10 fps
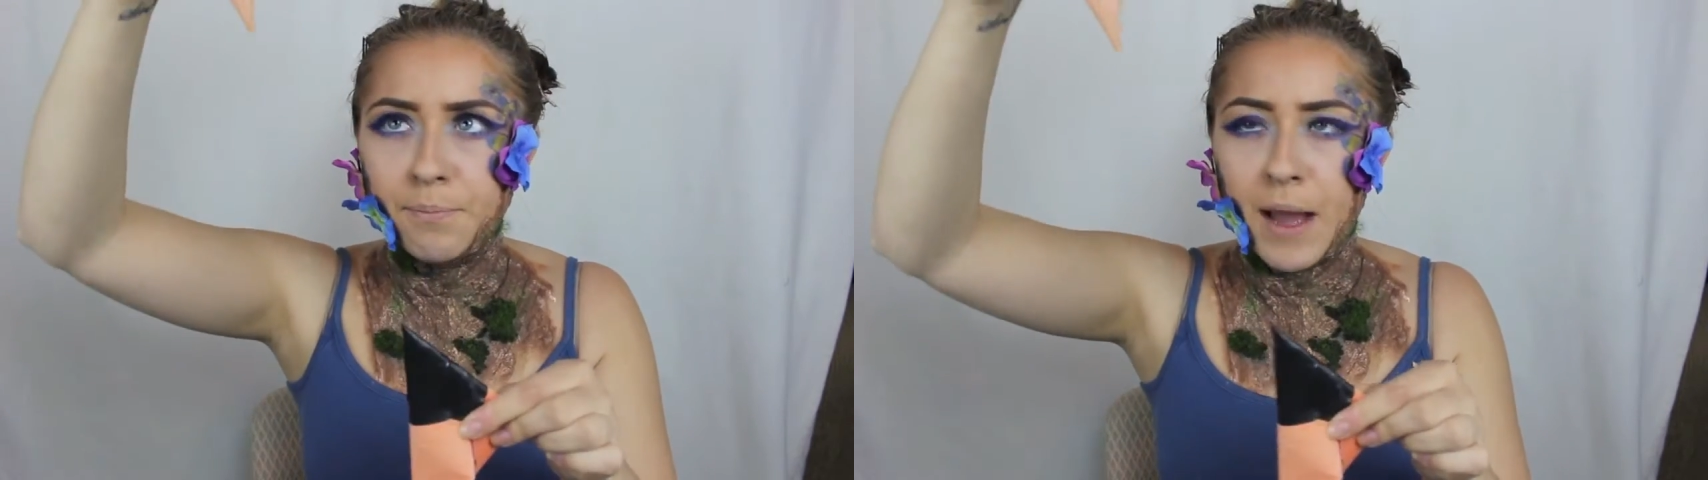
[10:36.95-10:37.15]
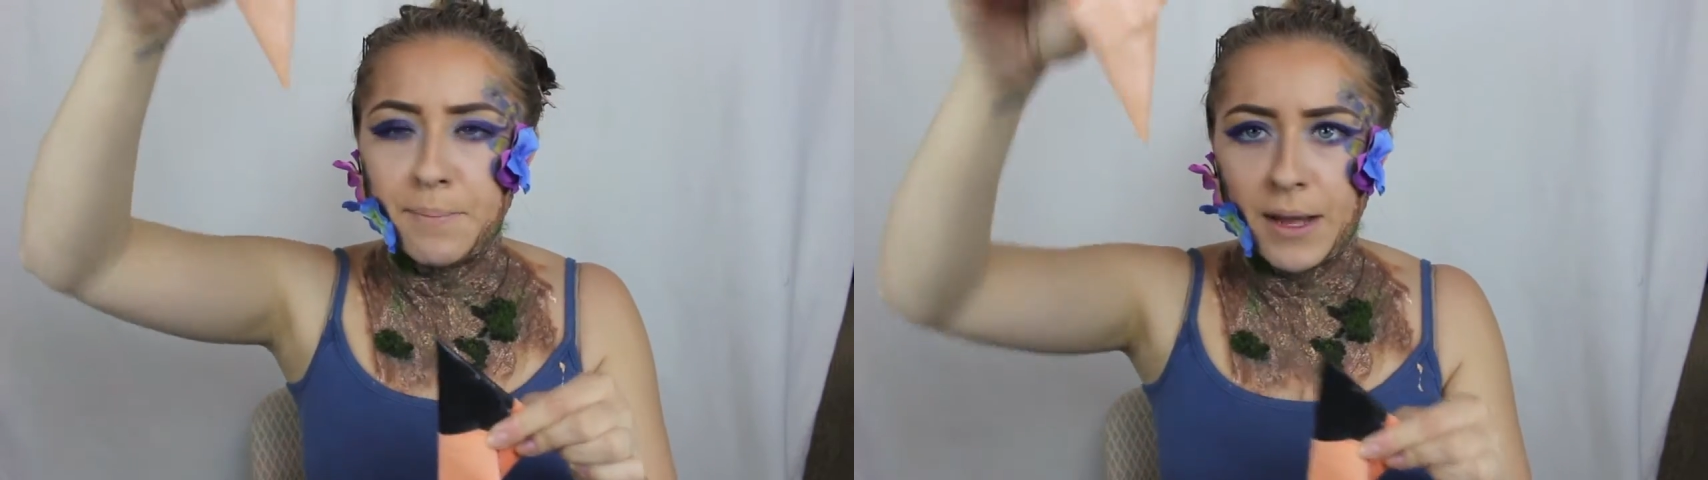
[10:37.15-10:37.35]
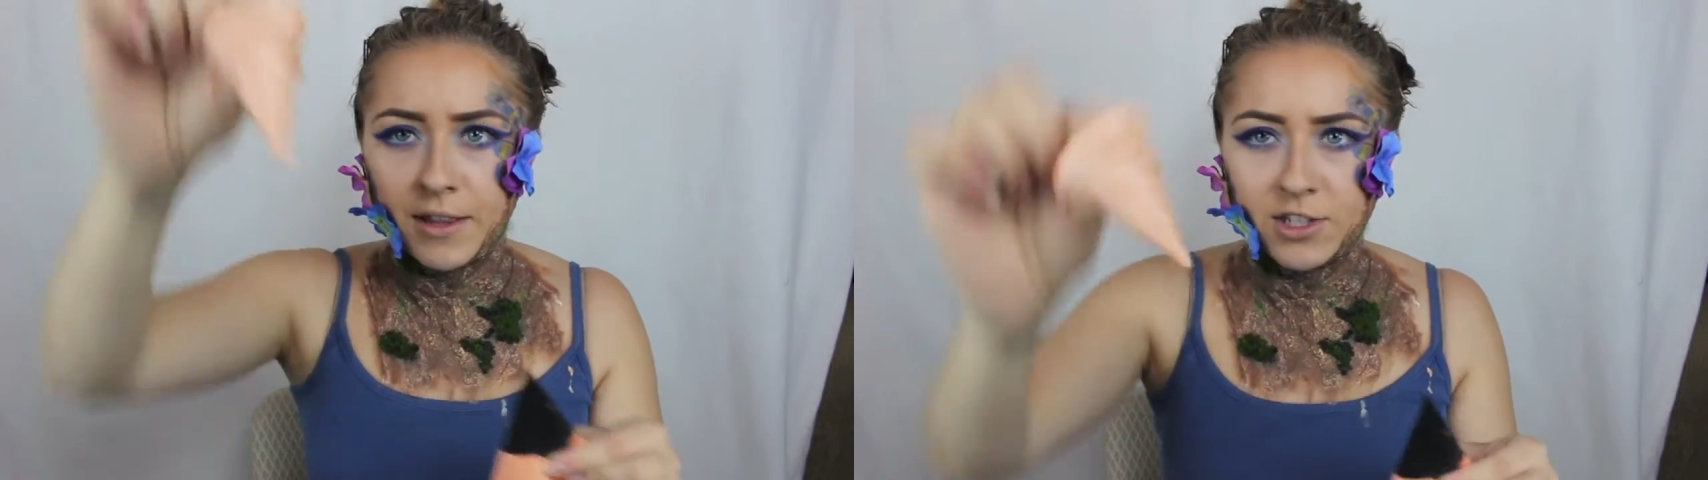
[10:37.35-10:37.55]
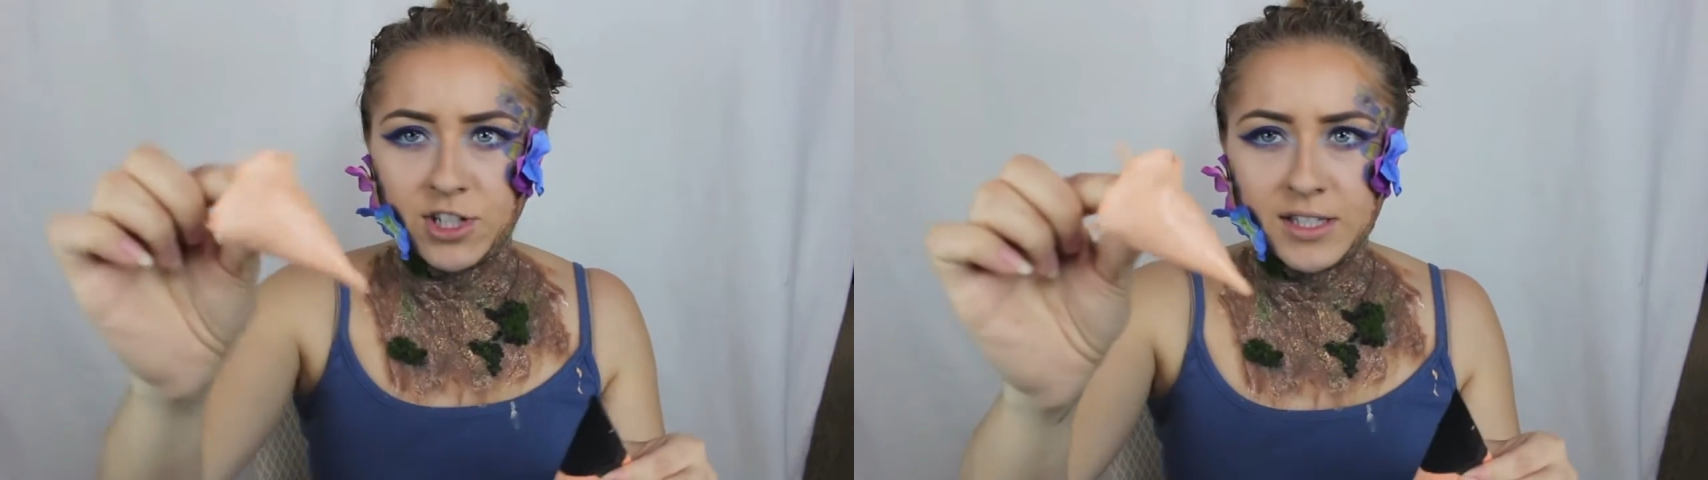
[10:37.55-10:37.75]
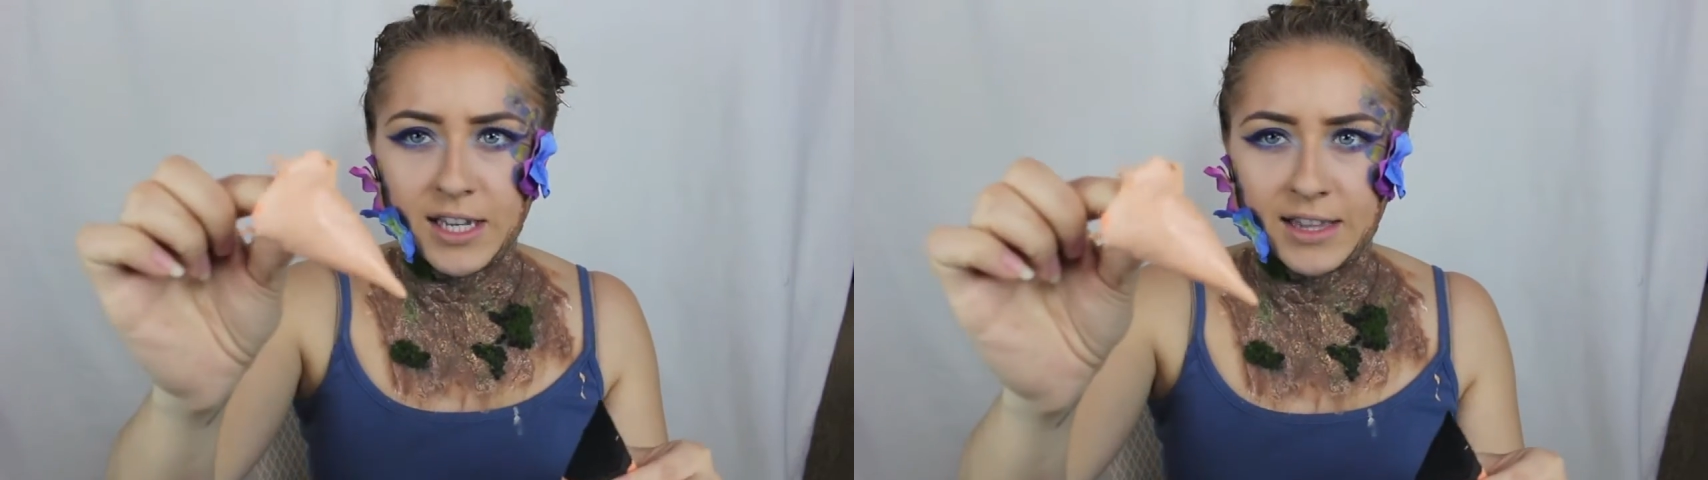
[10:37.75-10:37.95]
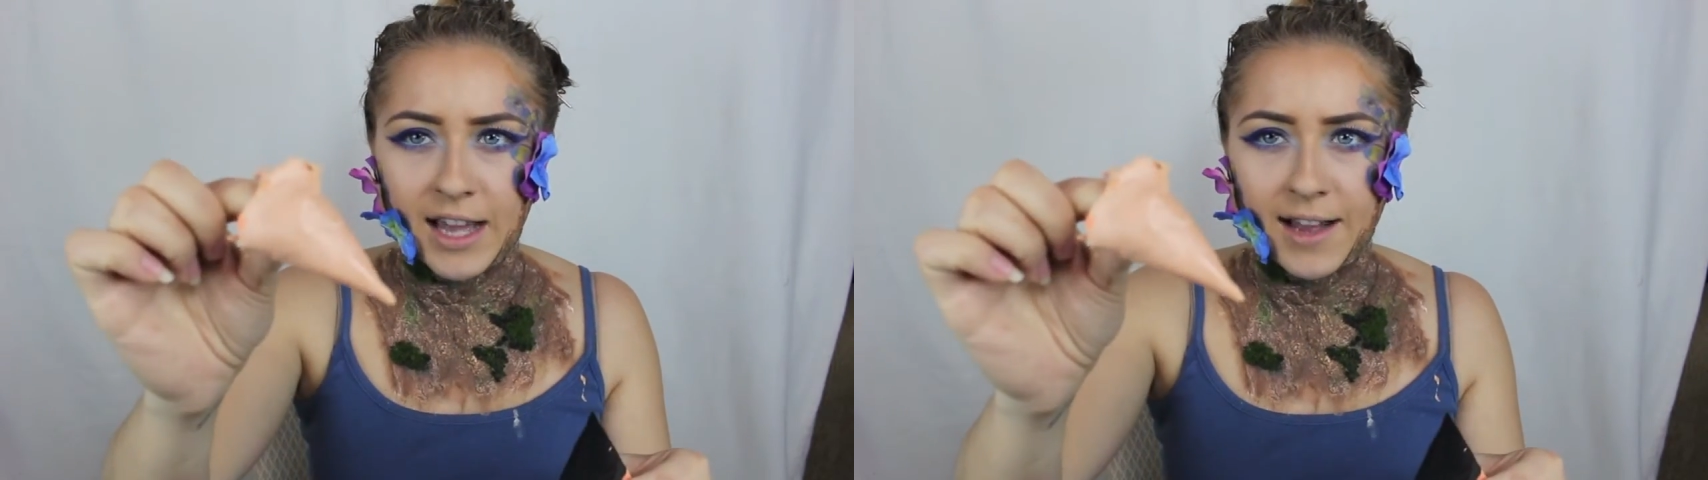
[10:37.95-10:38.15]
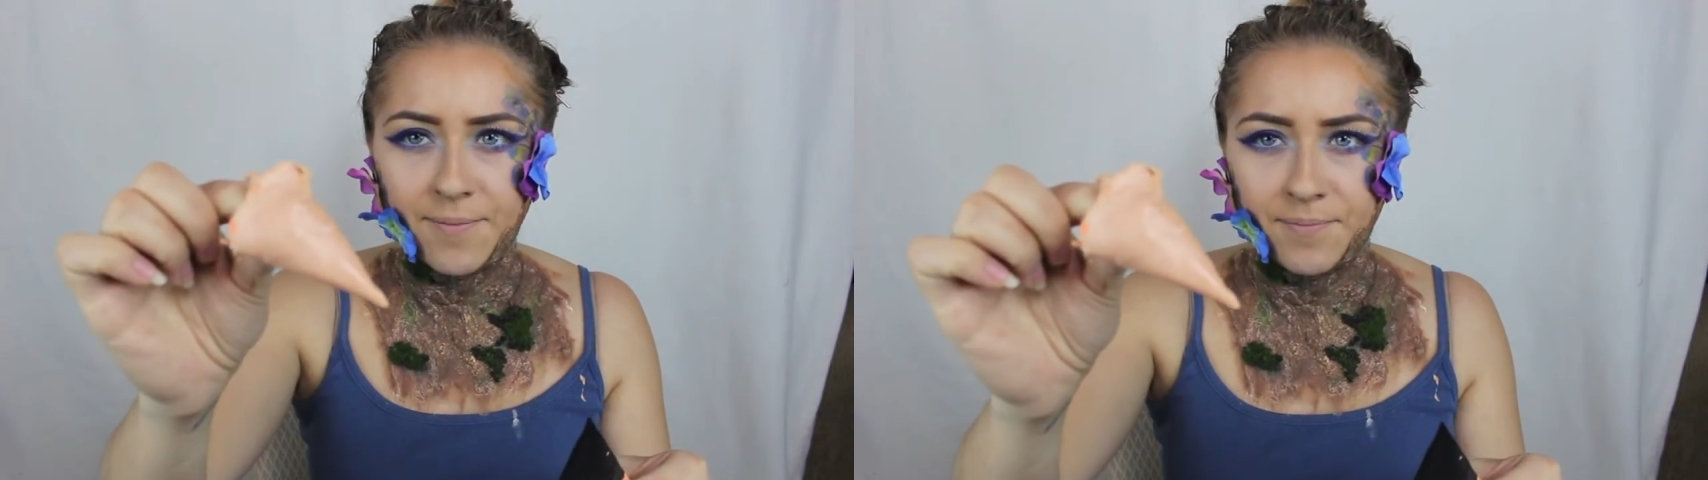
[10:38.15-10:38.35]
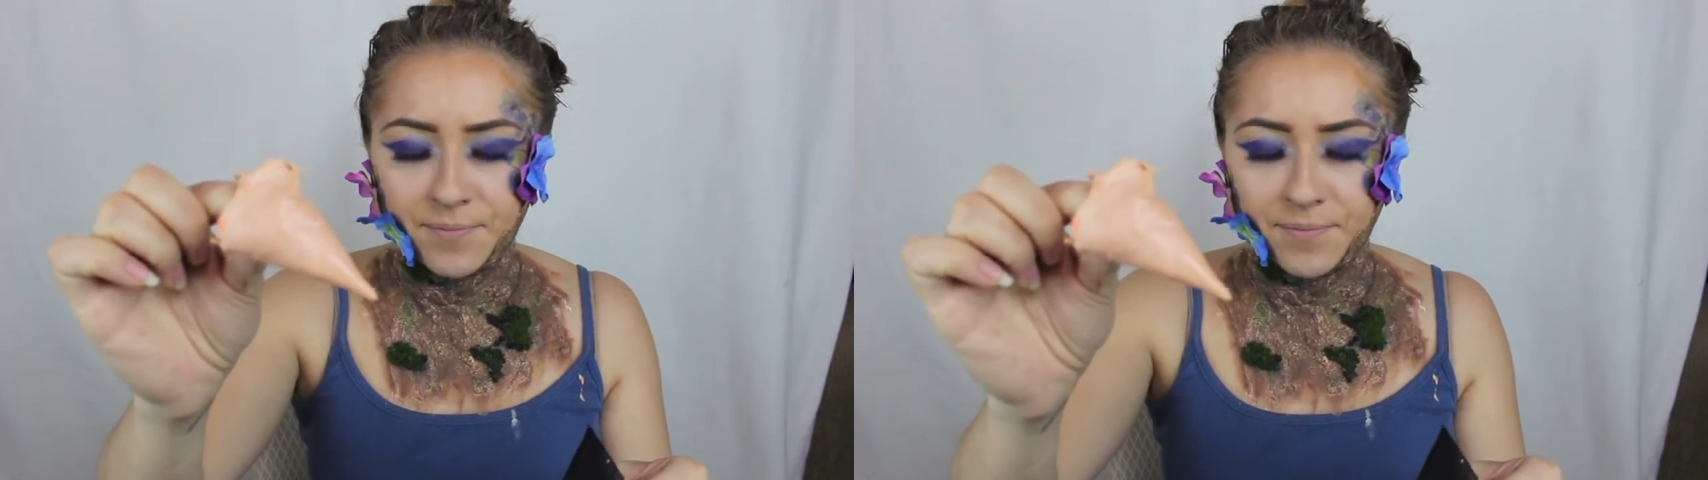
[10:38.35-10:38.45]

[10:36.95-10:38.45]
pop out just like that.